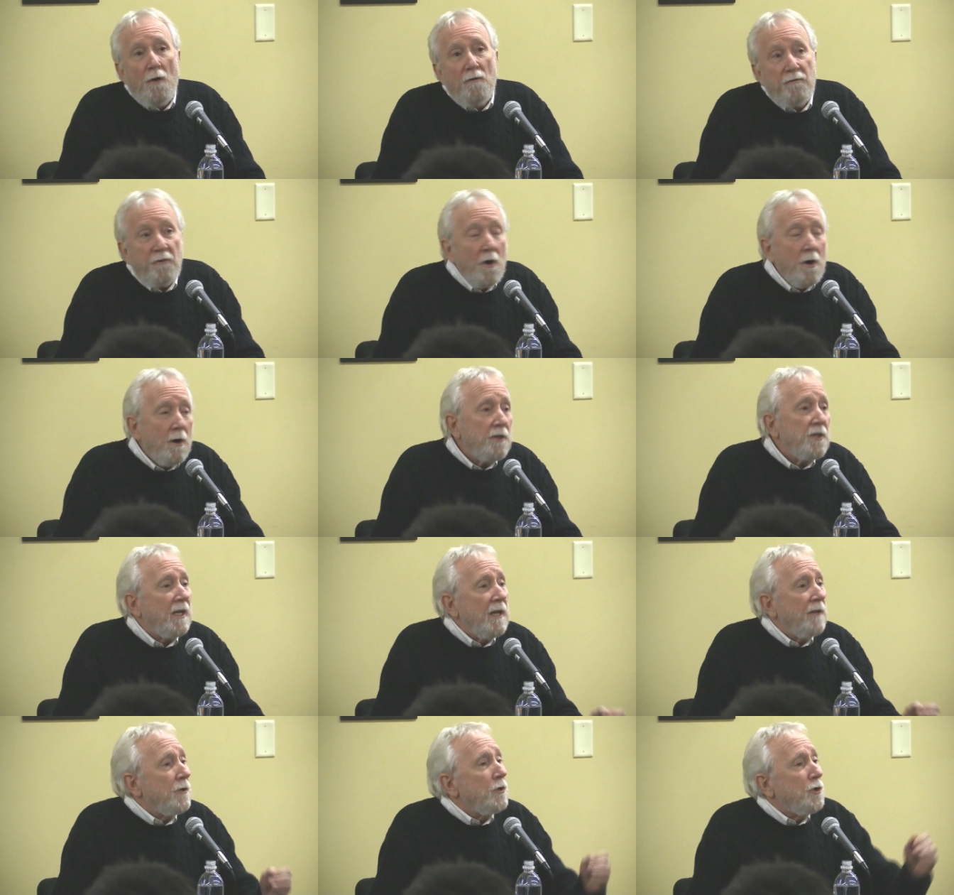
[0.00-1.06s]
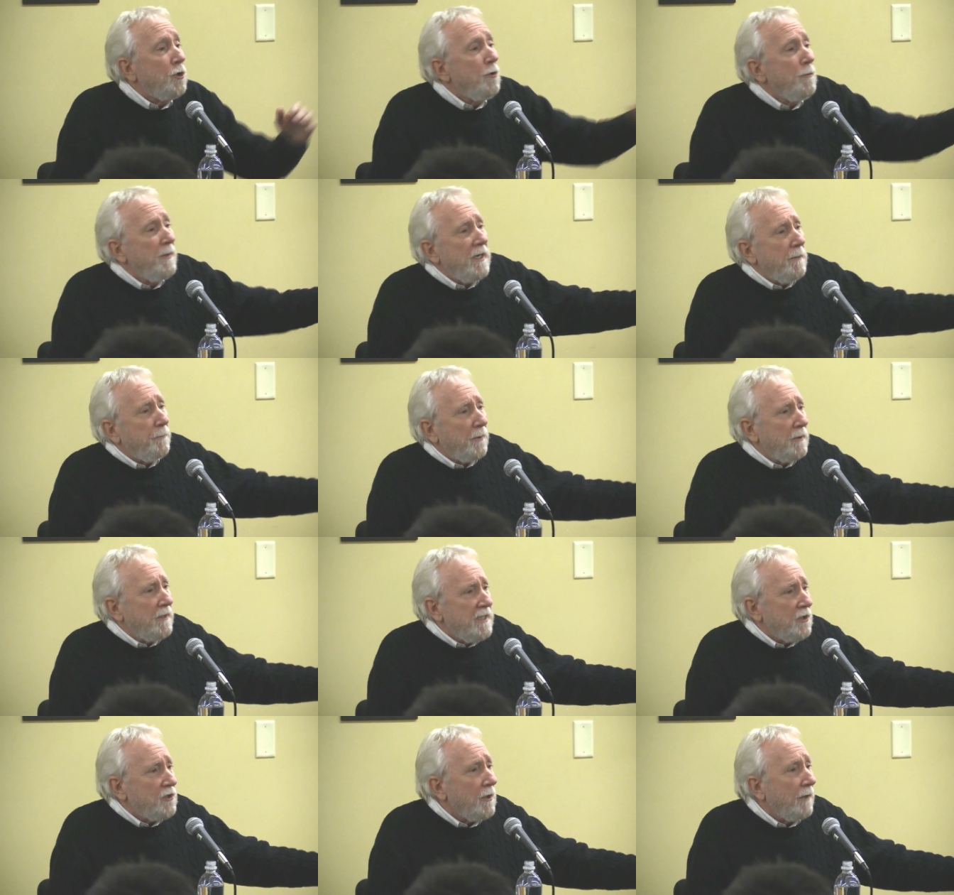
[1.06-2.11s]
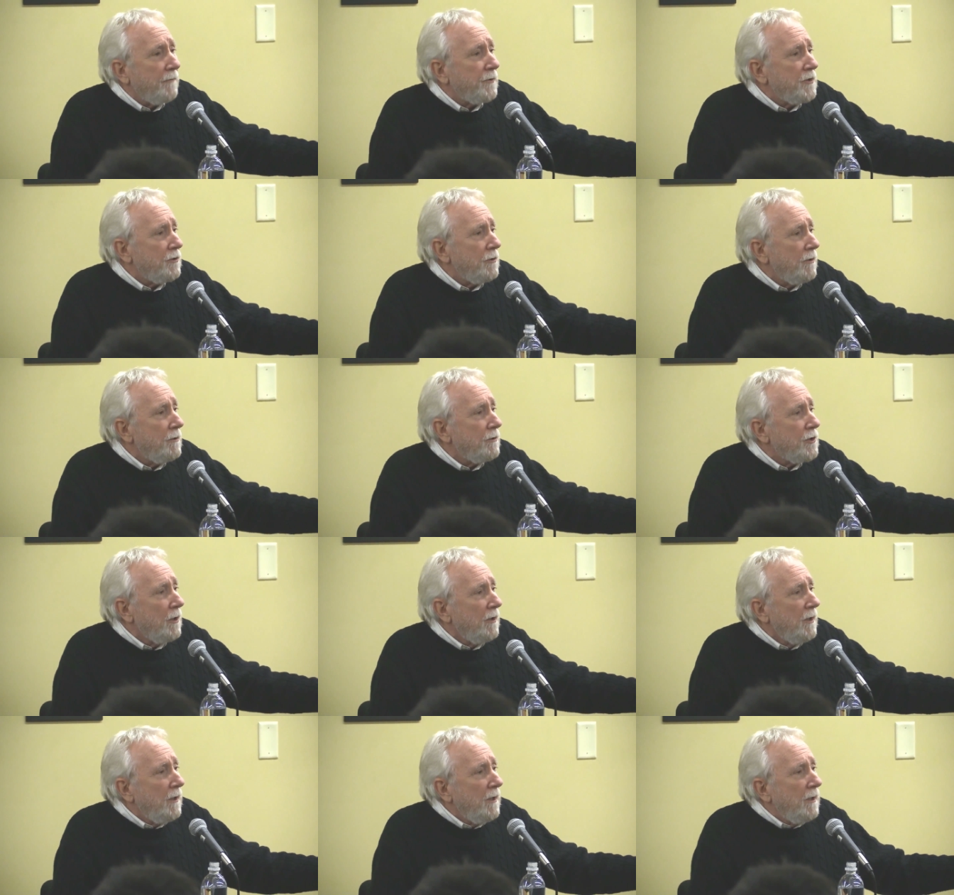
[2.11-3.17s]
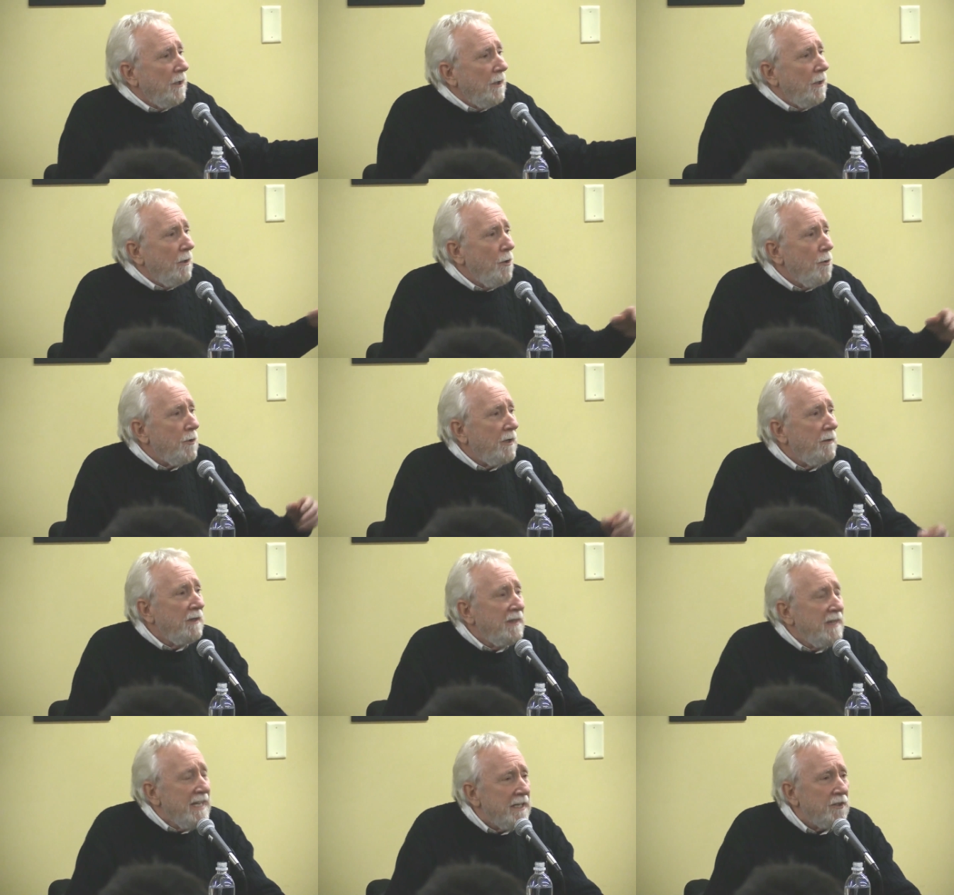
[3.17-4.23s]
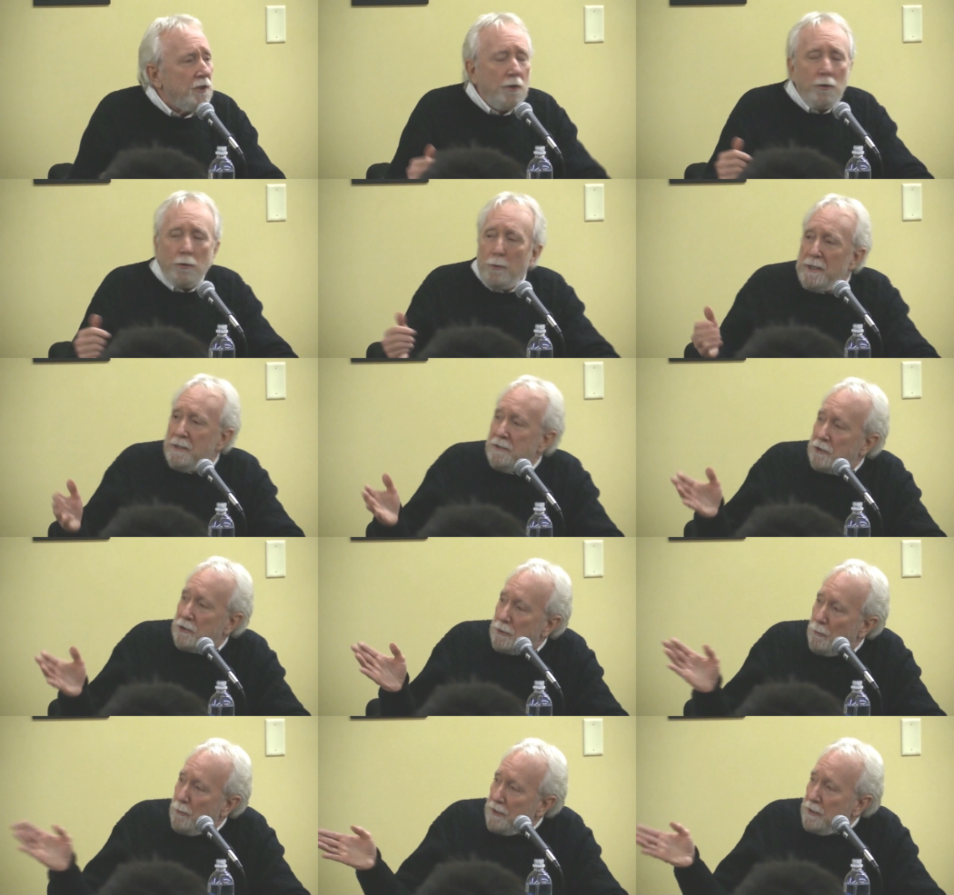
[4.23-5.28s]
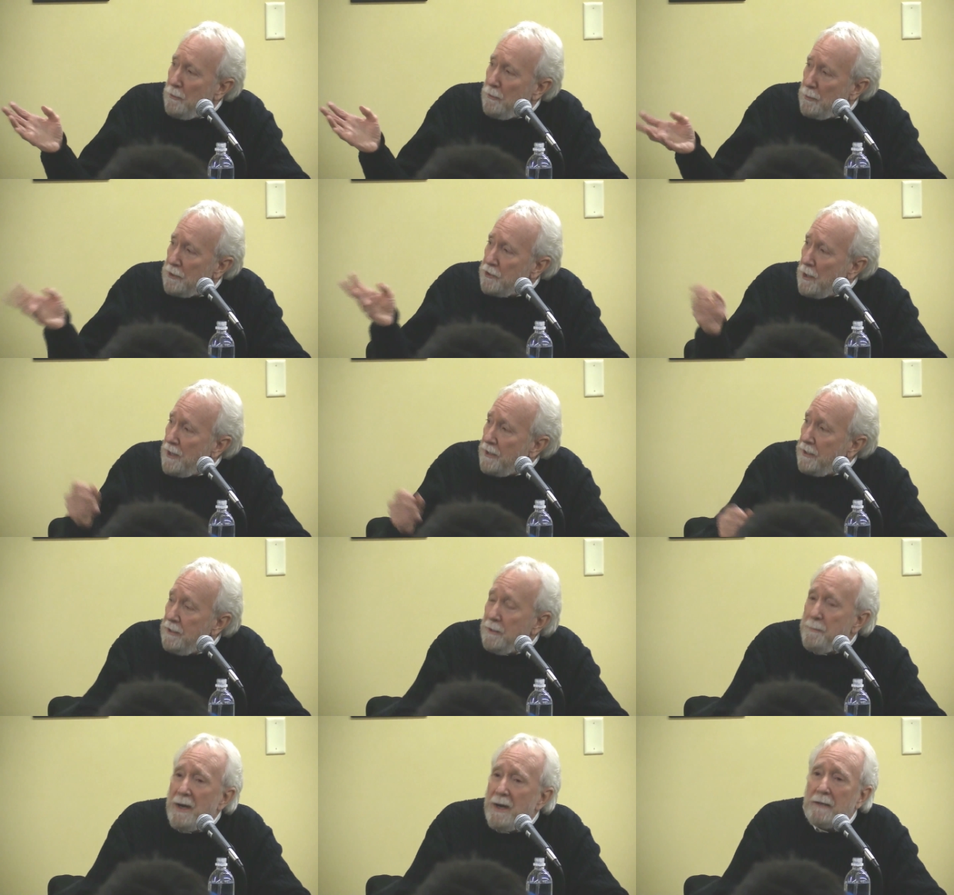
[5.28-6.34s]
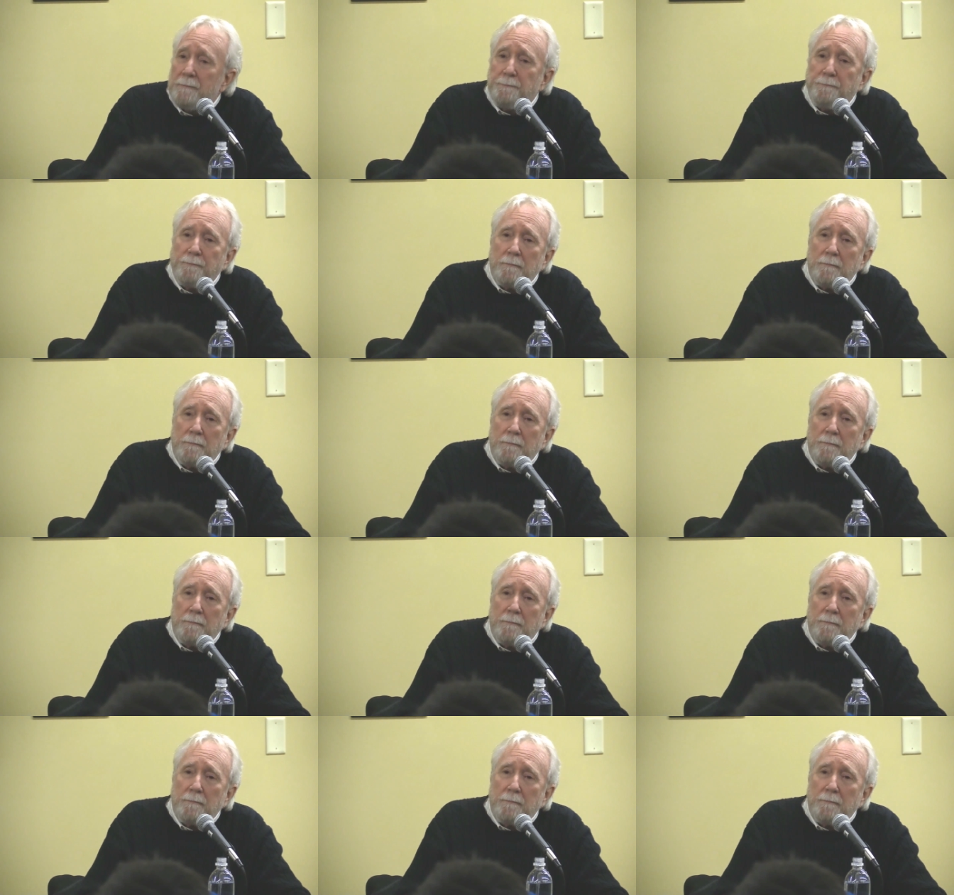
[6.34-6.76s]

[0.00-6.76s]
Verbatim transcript: far together too many police officers who lend credence to what you were talking about.